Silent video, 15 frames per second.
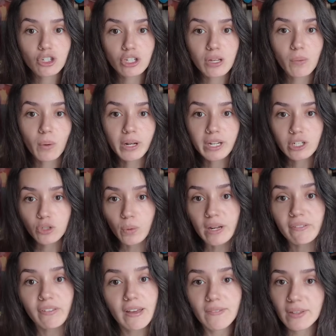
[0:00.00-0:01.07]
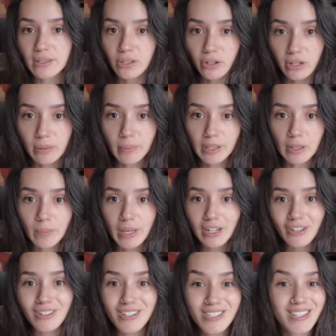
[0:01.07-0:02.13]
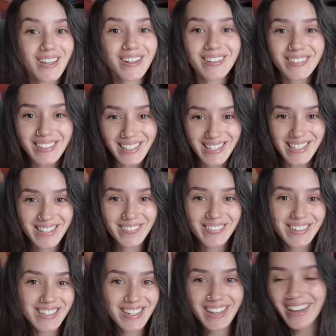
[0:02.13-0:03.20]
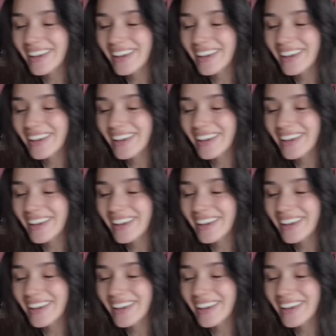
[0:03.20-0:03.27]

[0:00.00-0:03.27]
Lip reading: She wanted 25 and 30 millimeter, so let's see what she